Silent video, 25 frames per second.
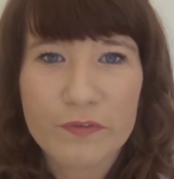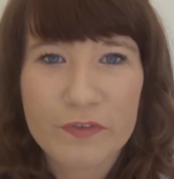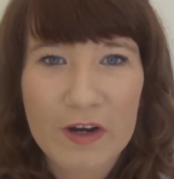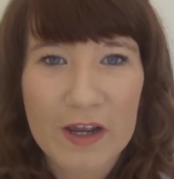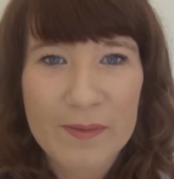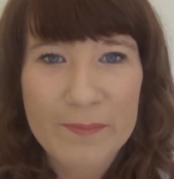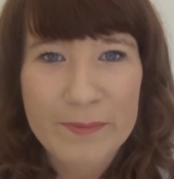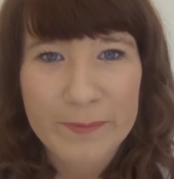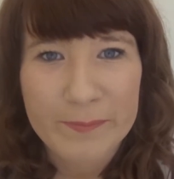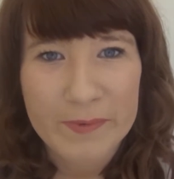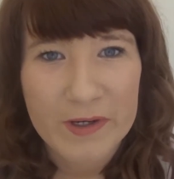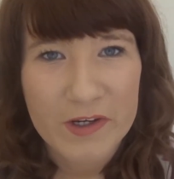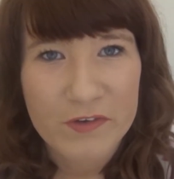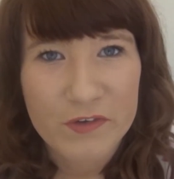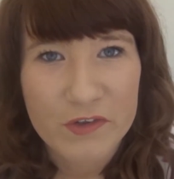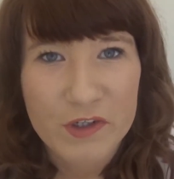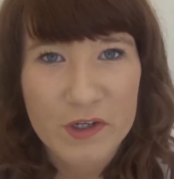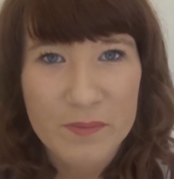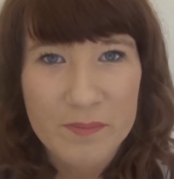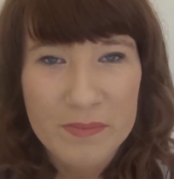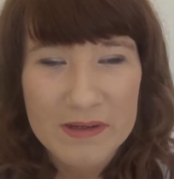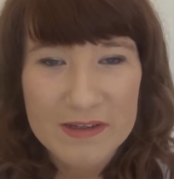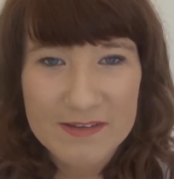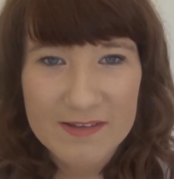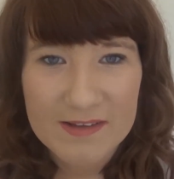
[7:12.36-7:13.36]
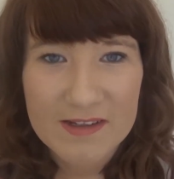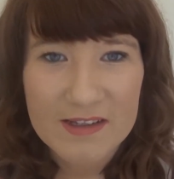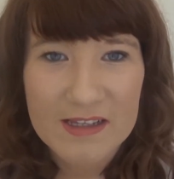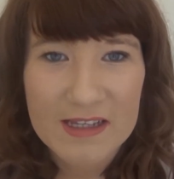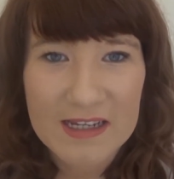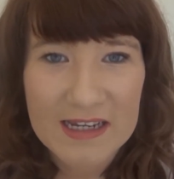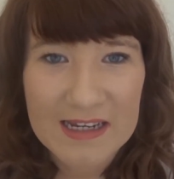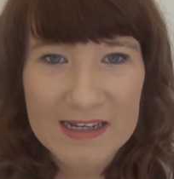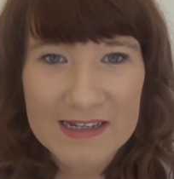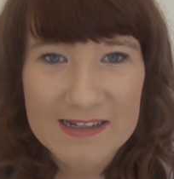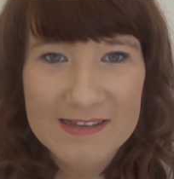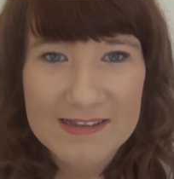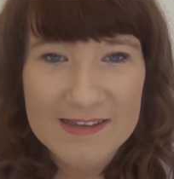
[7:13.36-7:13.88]
fibromyalgia basically
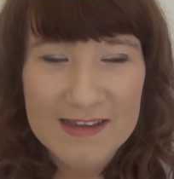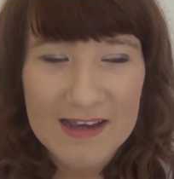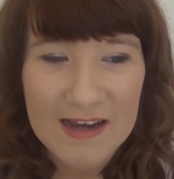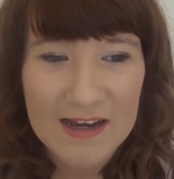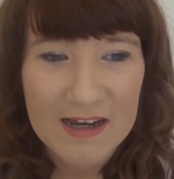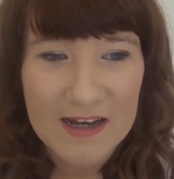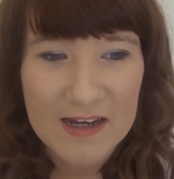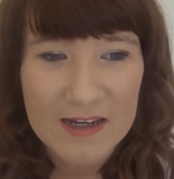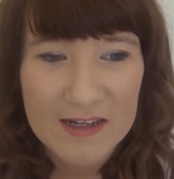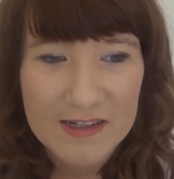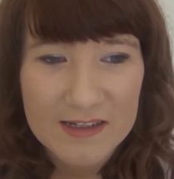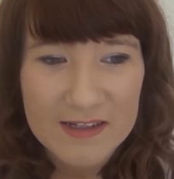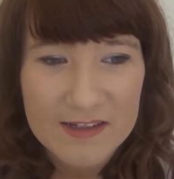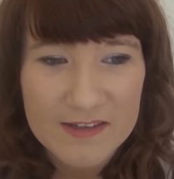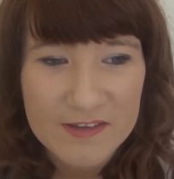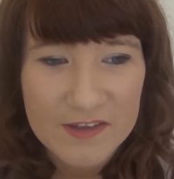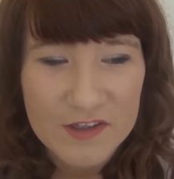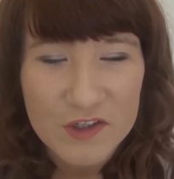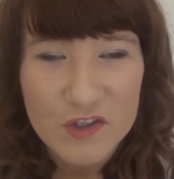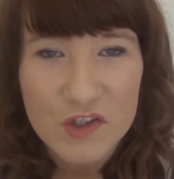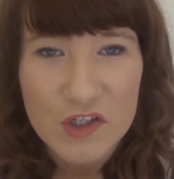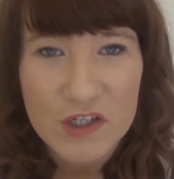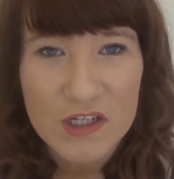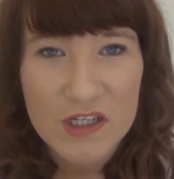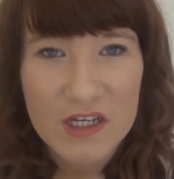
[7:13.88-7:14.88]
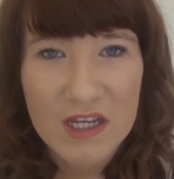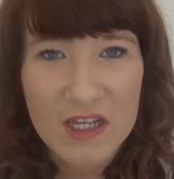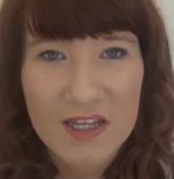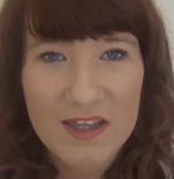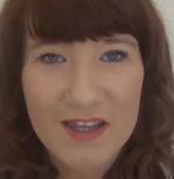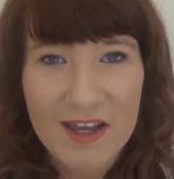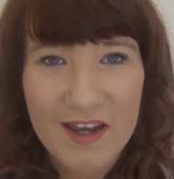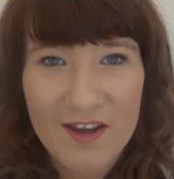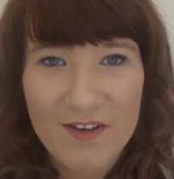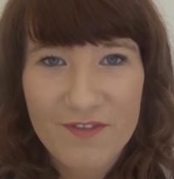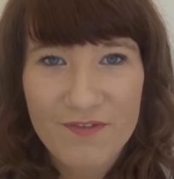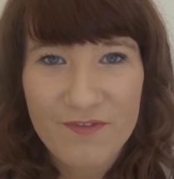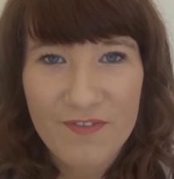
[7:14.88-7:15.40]
is a condition
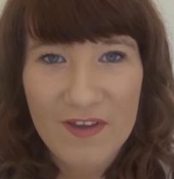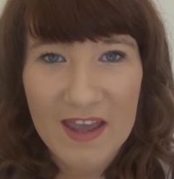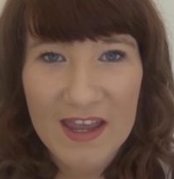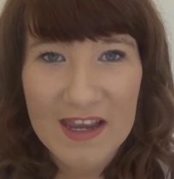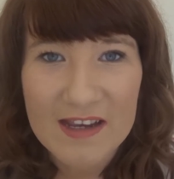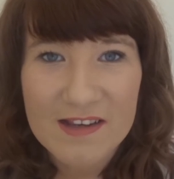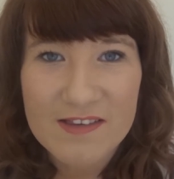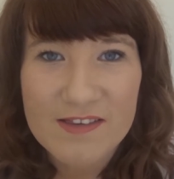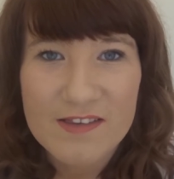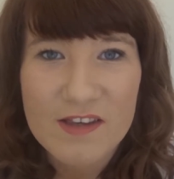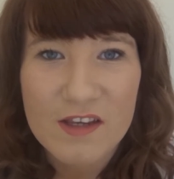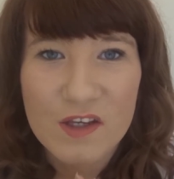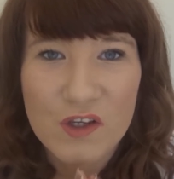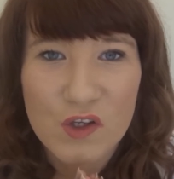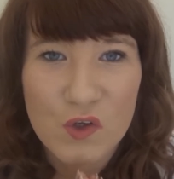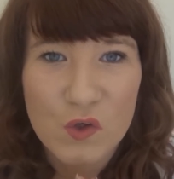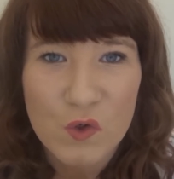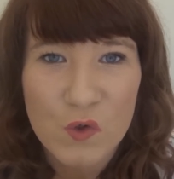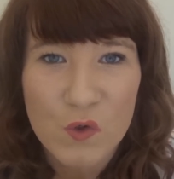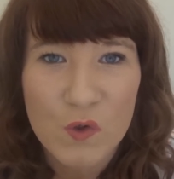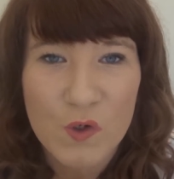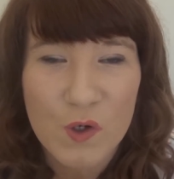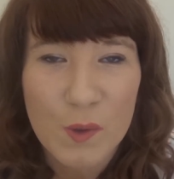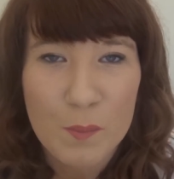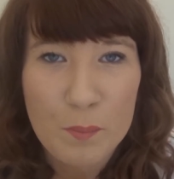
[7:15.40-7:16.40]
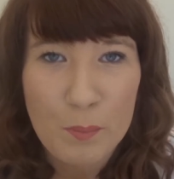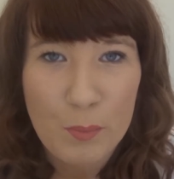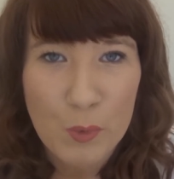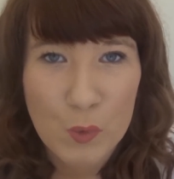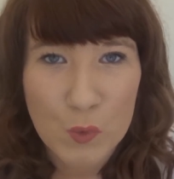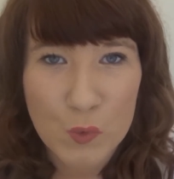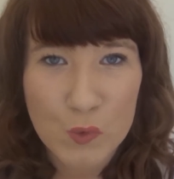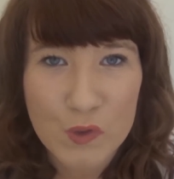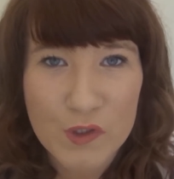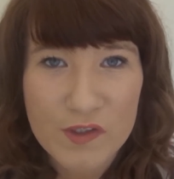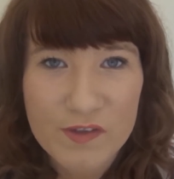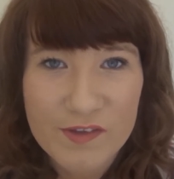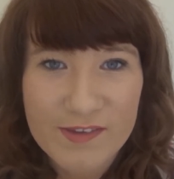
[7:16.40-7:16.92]
that affects your
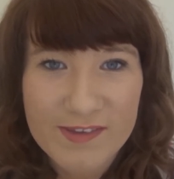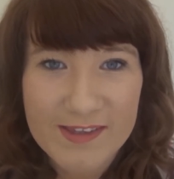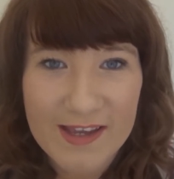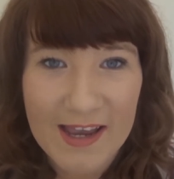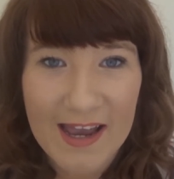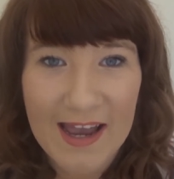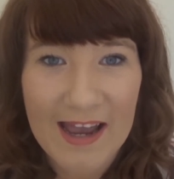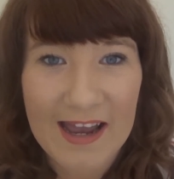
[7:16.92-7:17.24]
bones,